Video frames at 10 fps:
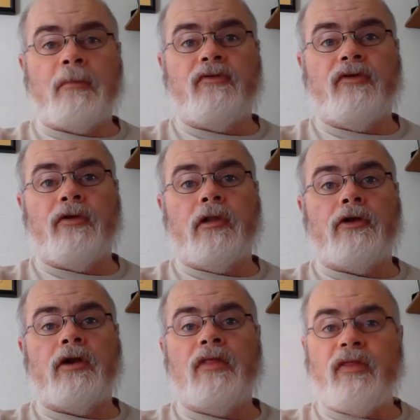material
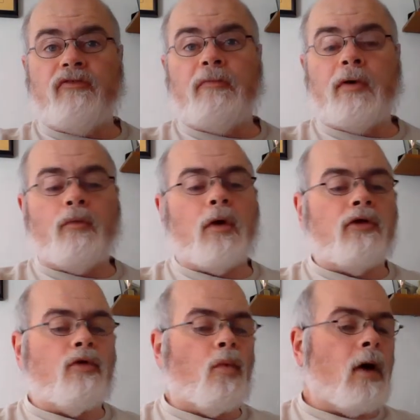underneath that's been
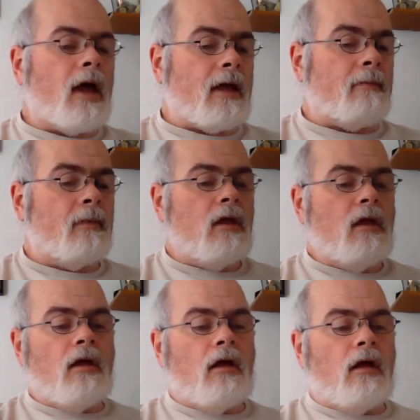eroded away,
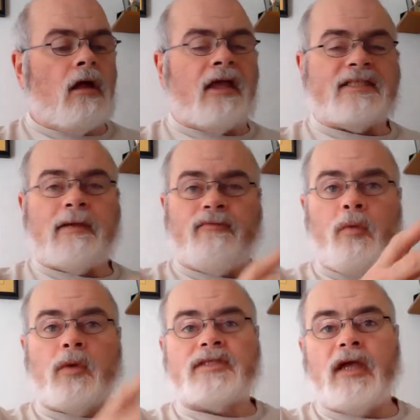except for
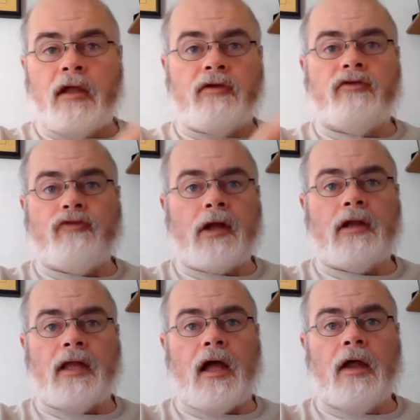what's
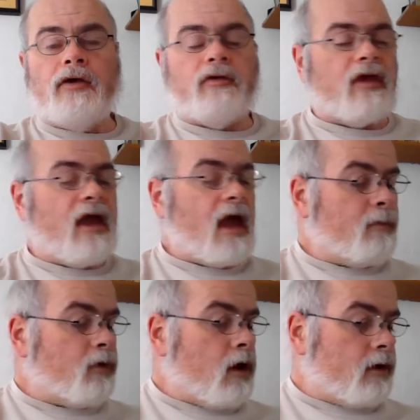directly under the
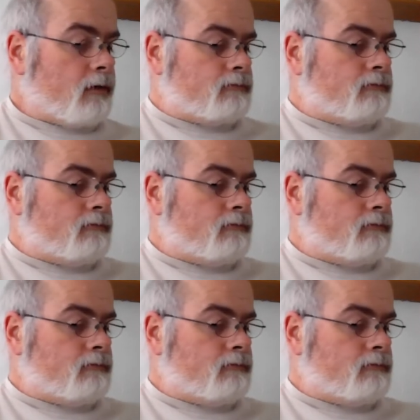cap rock.